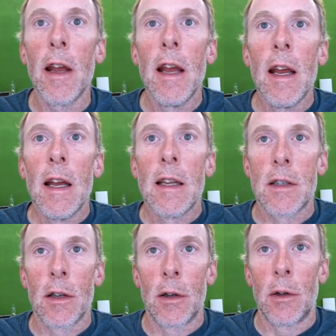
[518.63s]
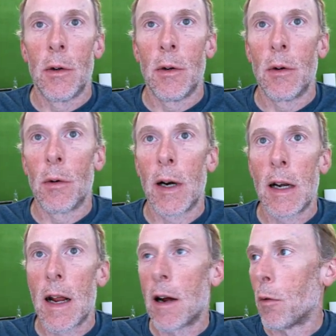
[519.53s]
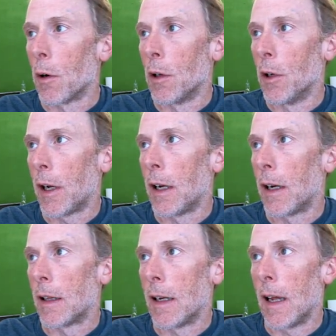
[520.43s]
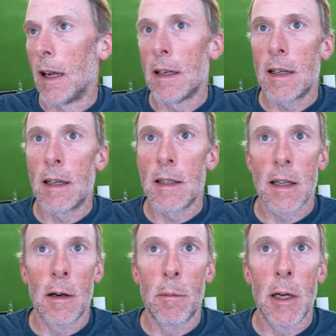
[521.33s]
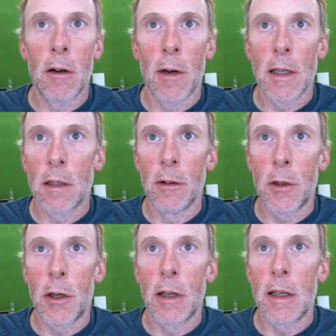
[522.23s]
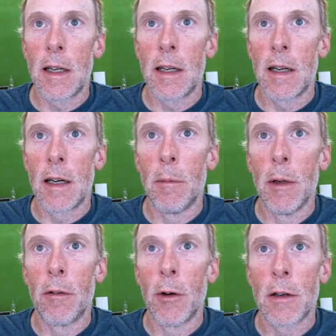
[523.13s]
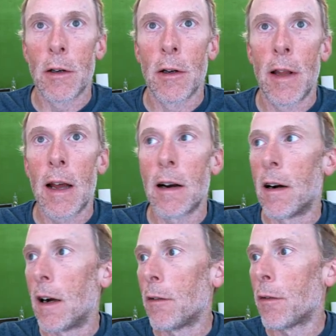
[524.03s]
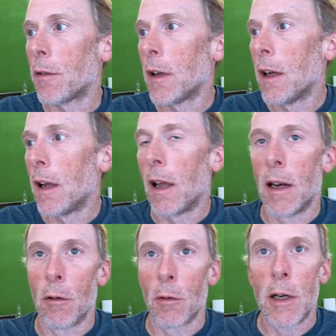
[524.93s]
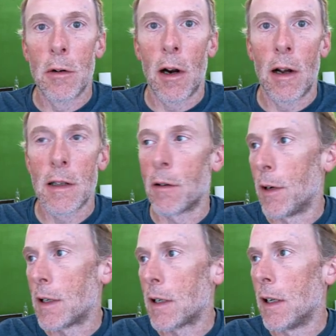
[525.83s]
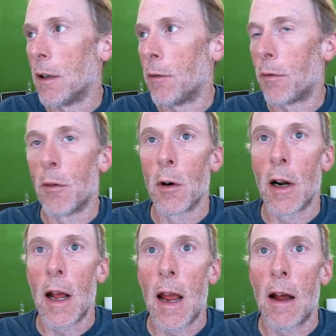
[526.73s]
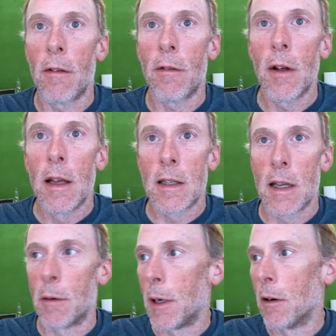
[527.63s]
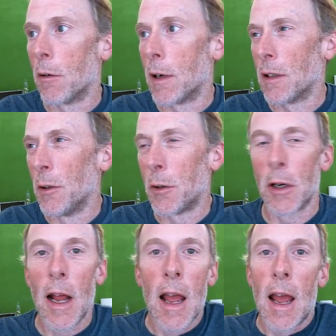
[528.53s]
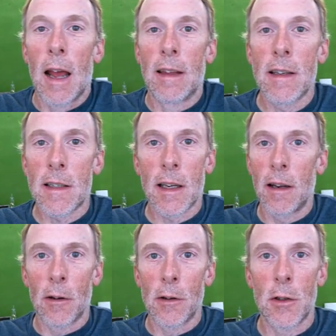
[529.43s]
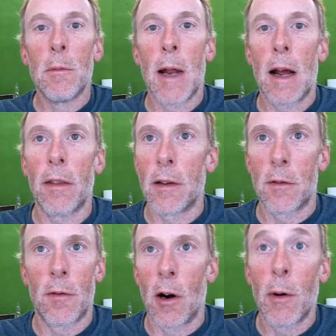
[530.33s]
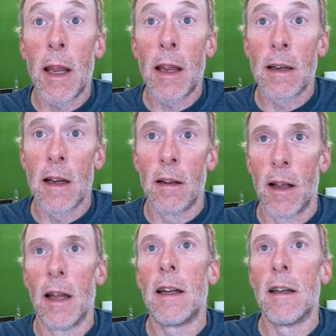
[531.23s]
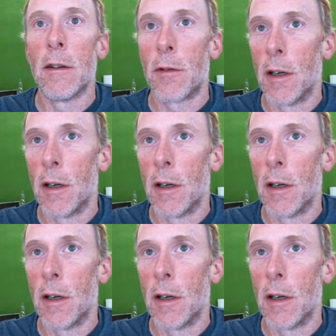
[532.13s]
So right now we're looking at the 18 centimeter resolution DEM. If we turn that off and it redraws and we see the four and a half centimeter resolution, at this scale zoomed out this far, we can't tell any difference.